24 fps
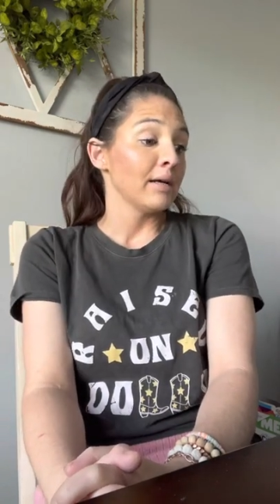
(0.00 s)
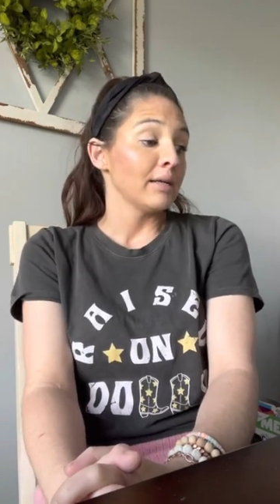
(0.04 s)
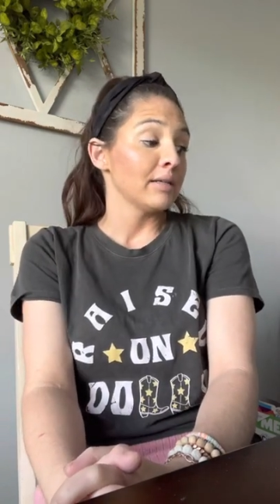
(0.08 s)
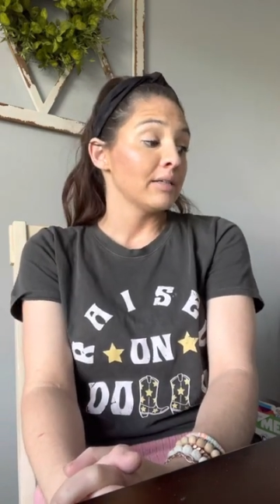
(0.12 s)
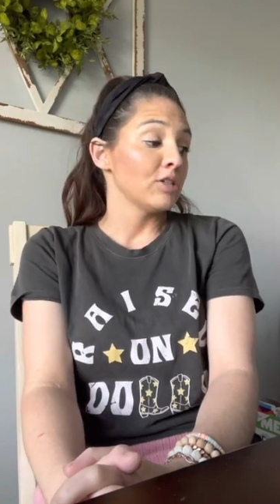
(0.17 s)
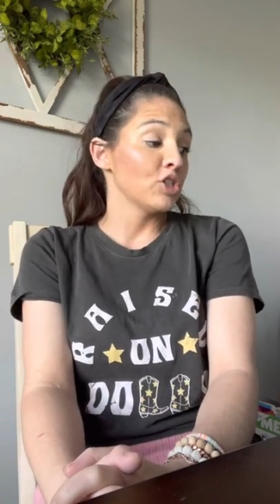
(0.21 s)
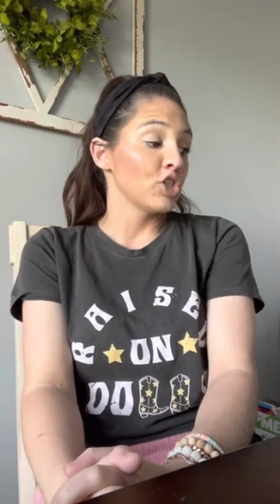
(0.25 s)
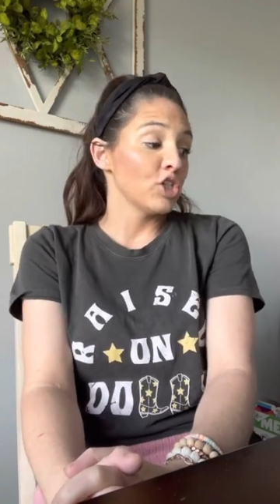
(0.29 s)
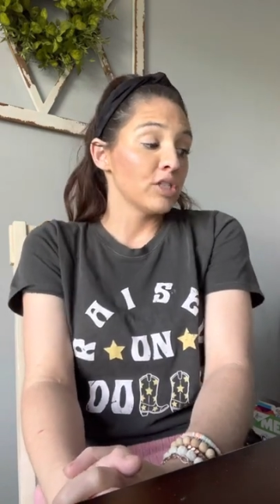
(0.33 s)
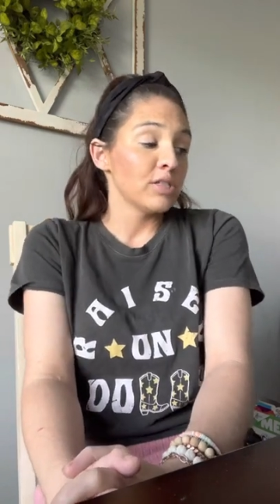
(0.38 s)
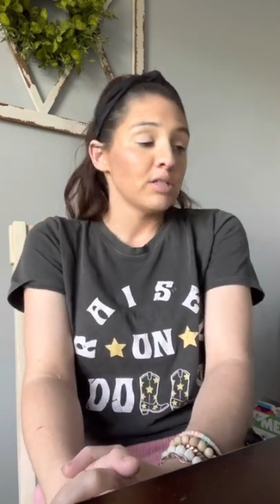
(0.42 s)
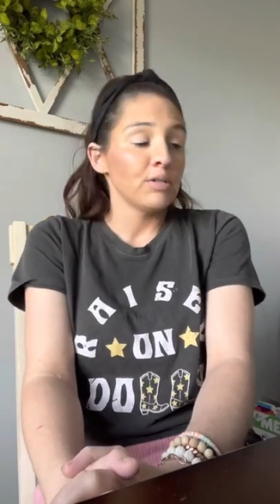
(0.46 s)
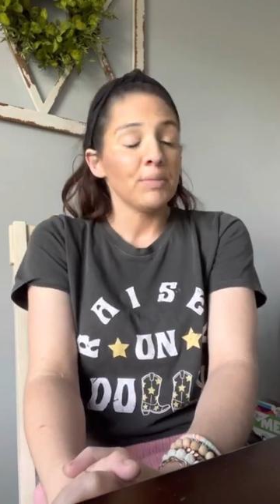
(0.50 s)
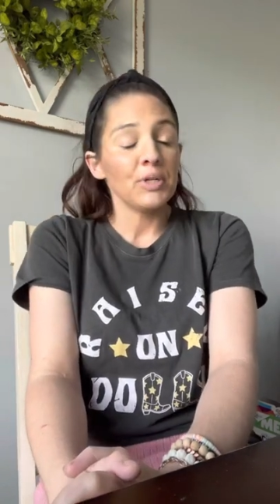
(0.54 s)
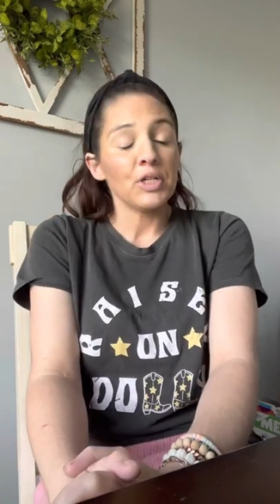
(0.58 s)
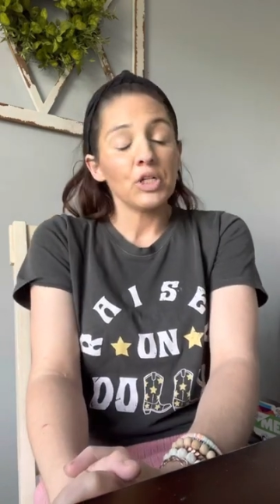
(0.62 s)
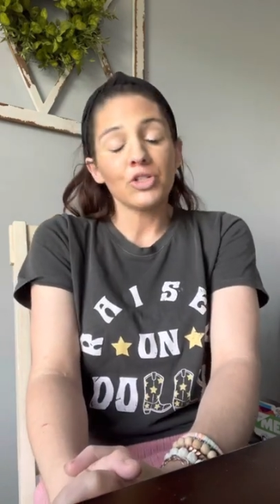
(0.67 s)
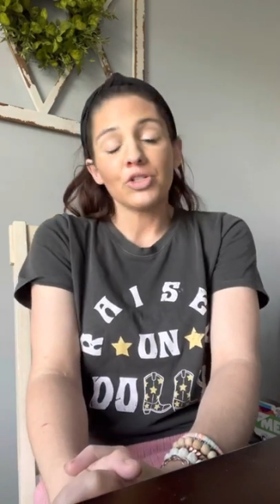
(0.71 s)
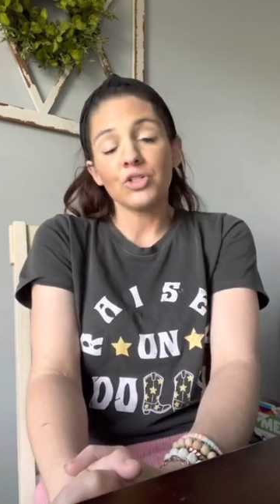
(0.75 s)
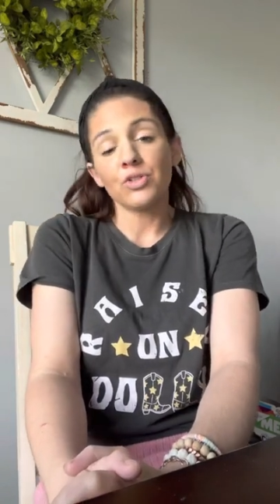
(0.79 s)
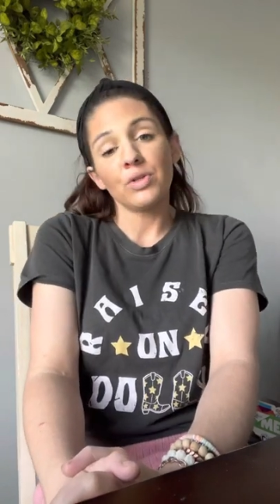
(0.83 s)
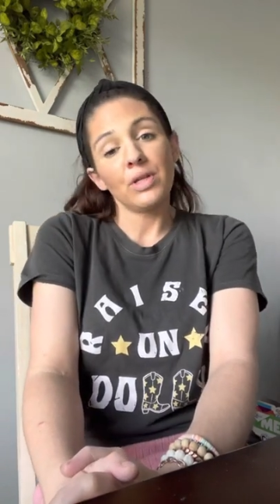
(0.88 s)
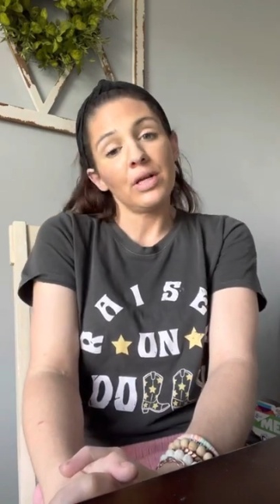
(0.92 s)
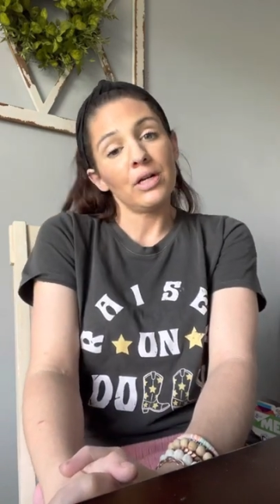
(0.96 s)
just to make
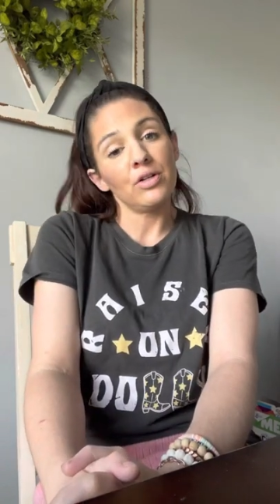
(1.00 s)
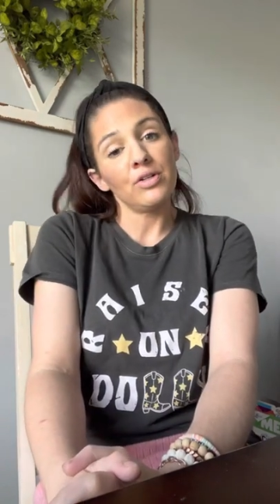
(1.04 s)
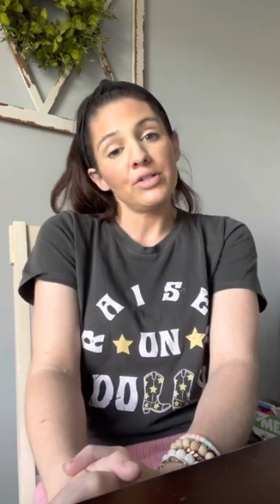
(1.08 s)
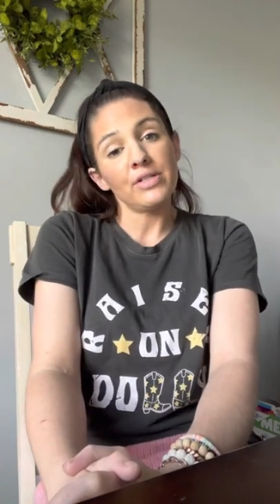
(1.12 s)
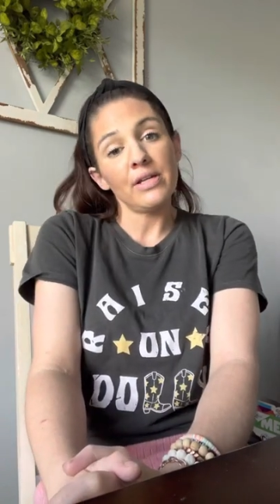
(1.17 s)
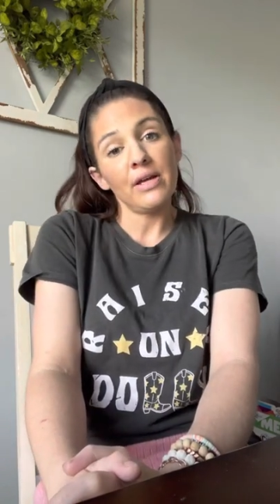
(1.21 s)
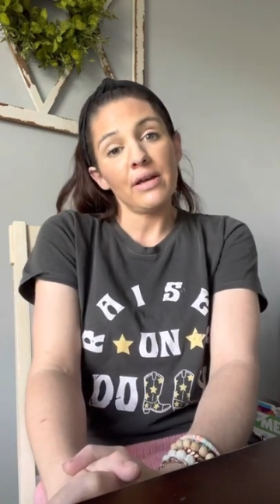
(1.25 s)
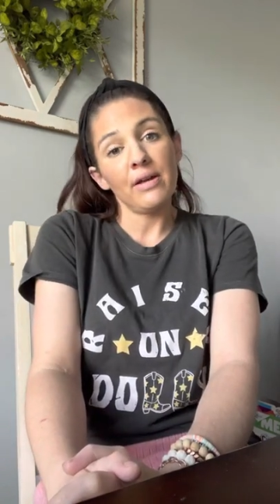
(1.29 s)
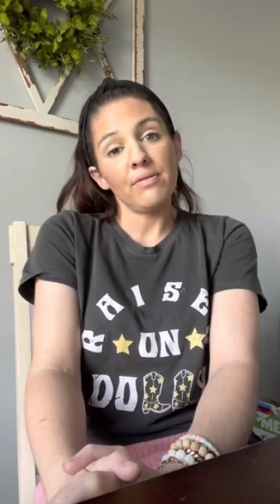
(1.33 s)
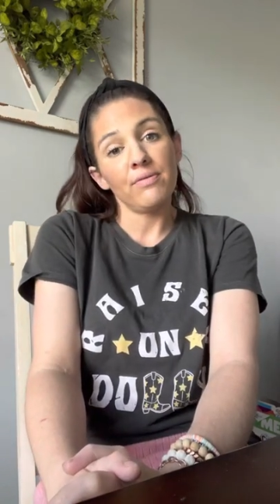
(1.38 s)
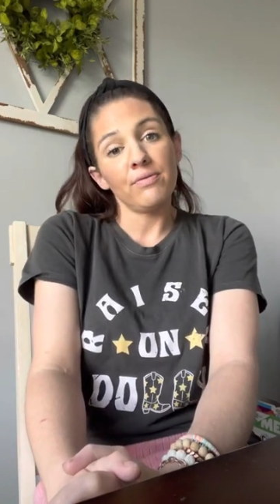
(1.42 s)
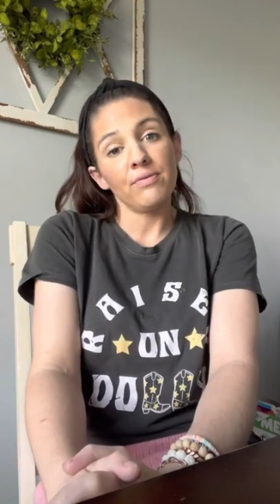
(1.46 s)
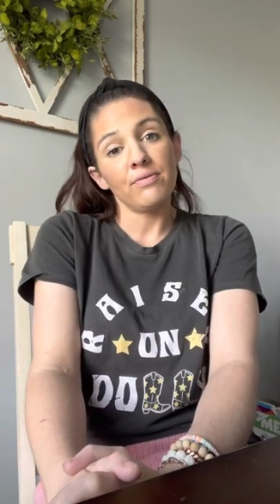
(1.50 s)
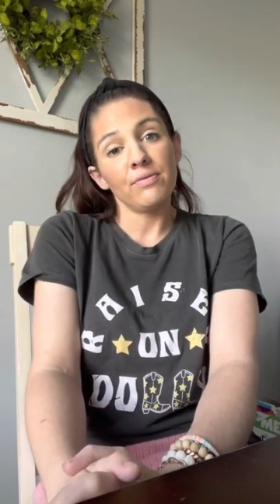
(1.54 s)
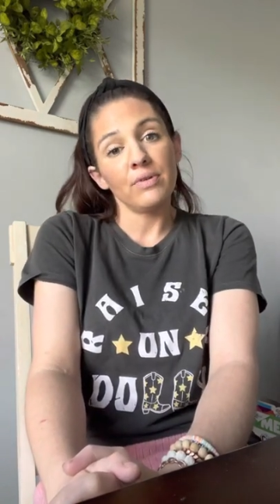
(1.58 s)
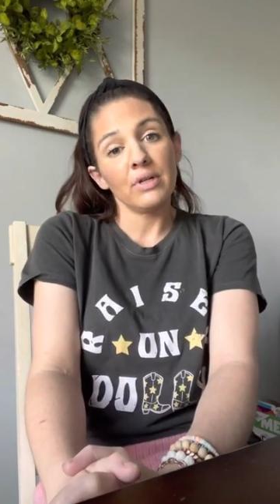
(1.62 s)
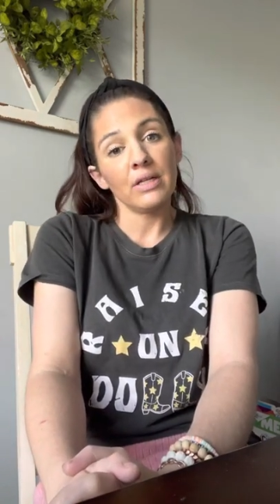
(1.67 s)
sure they are safe.